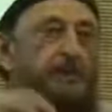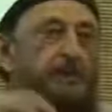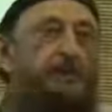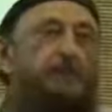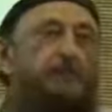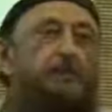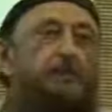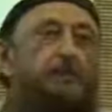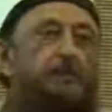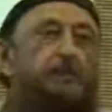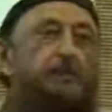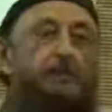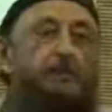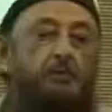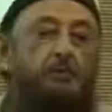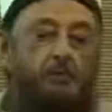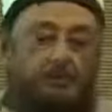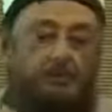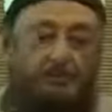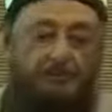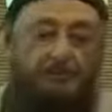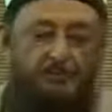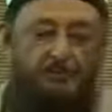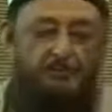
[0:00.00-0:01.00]
The
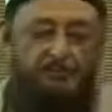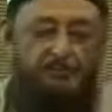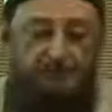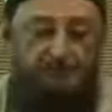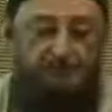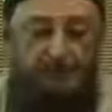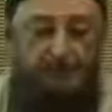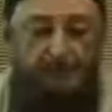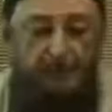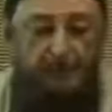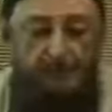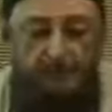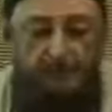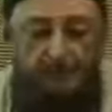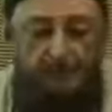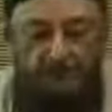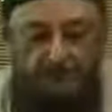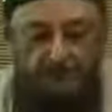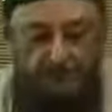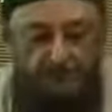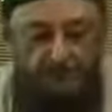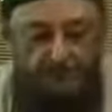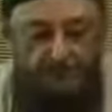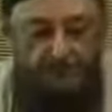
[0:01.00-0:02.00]
people who have
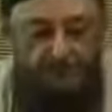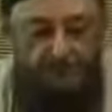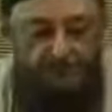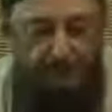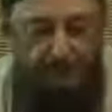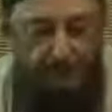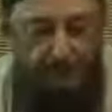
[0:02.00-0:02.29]
distinguished